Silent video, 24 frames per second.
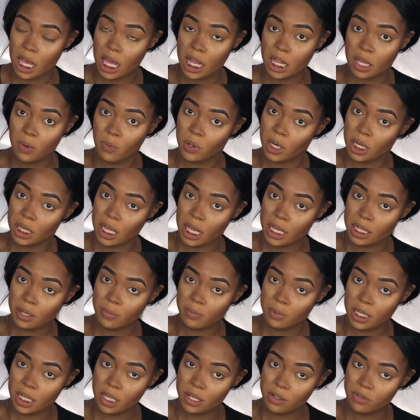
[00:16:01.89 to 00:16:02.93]
And then when a lot of
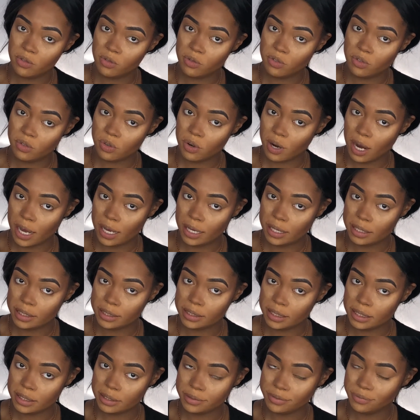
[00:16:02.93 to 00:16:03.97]
them did try it,
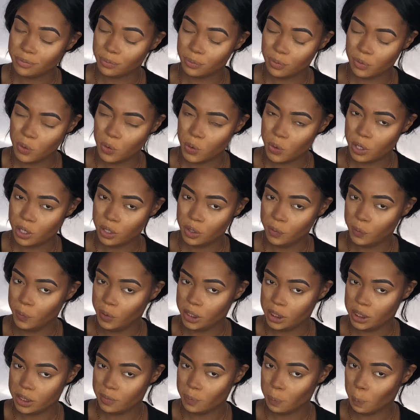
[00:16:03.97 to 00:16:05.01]
they wore it
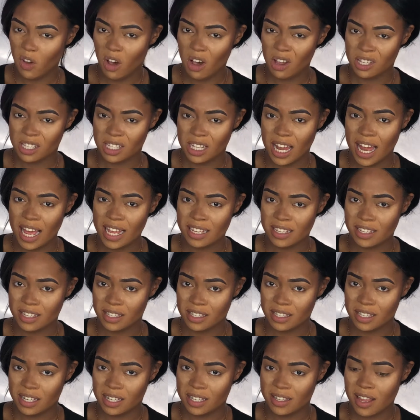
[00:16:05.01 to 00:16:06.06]
with false
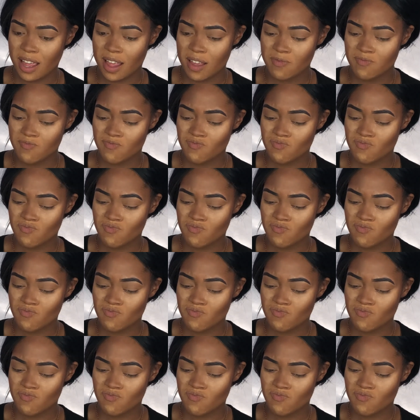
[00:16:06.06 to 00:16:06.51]
lashes, and it's like,